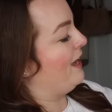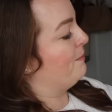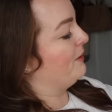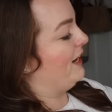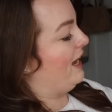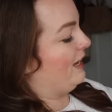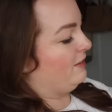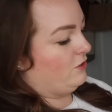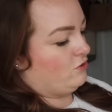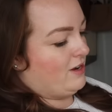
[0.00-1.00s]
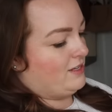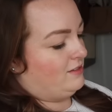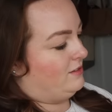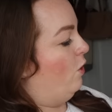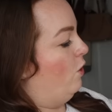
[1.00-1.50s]
I am going to hang the
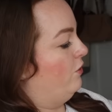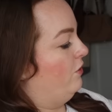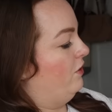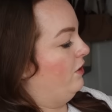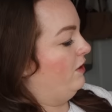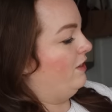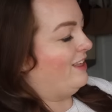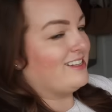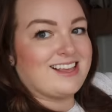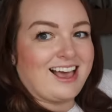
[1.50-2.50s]
dress on this